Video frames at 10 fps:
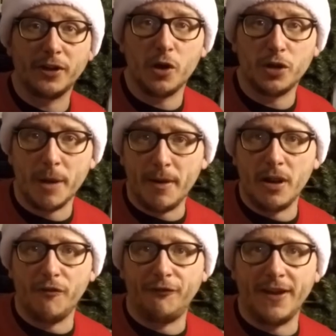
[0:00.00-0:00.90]
I go, a couple of
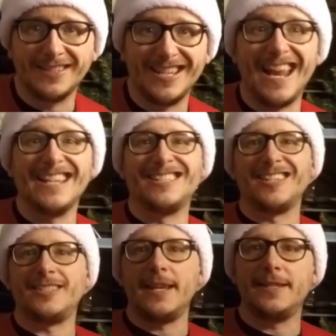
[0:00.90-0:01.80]
little things. It is
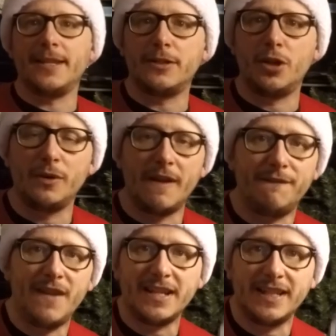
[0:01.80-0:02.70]
the season to get
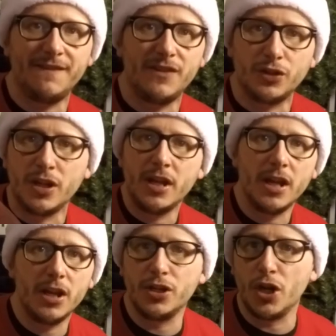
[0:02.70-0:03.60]
festive and
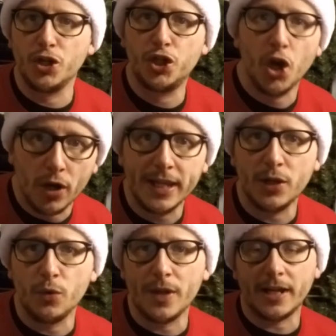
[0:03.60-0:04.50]
jolly
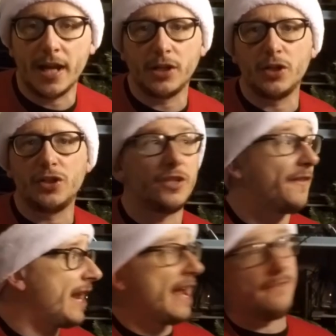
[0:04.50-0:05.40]
and all that kind of good stuff,
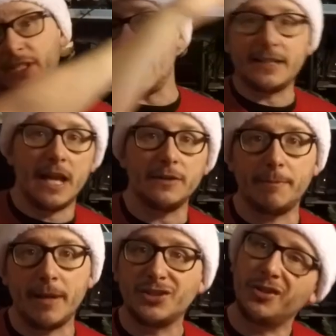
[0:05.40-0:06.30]
and I have decked out the
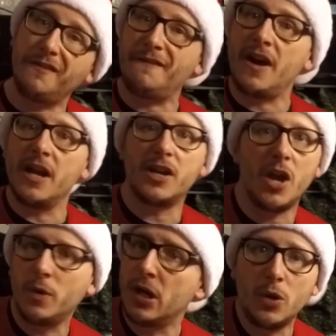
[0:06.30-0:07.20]
place, got the fire
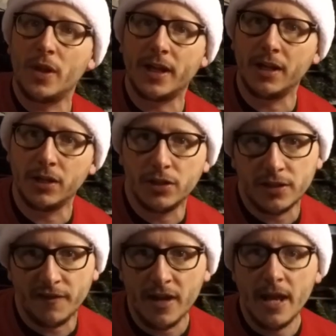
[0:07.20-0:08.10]
going and all that kind of good
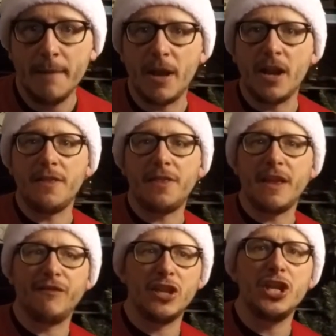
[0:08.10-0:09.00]
stuff. But another
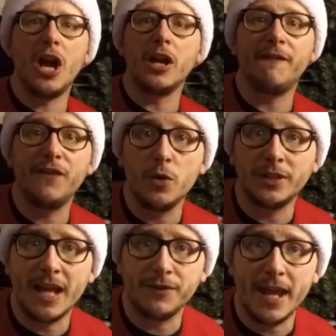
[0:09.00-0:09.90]
thing for the younger
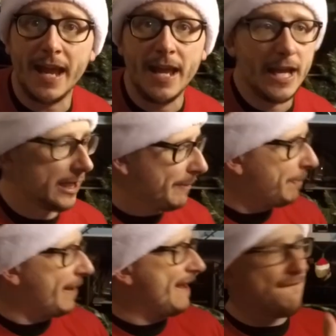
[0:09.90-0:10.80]
viewers out there, gonna be
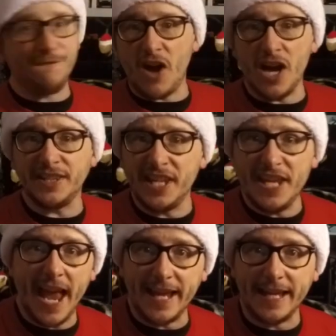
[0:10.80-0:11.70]
playing Find the
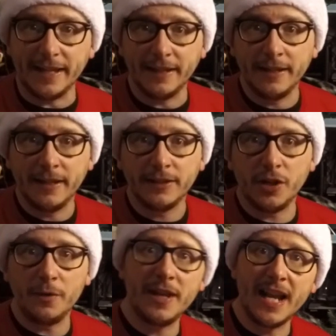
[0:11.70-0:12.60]
Yeti.
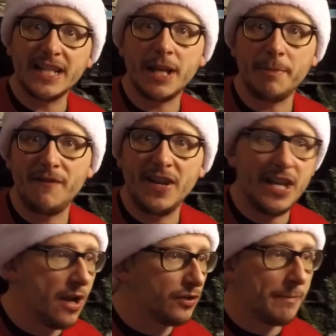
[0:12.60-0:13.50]
So in the next couple of videos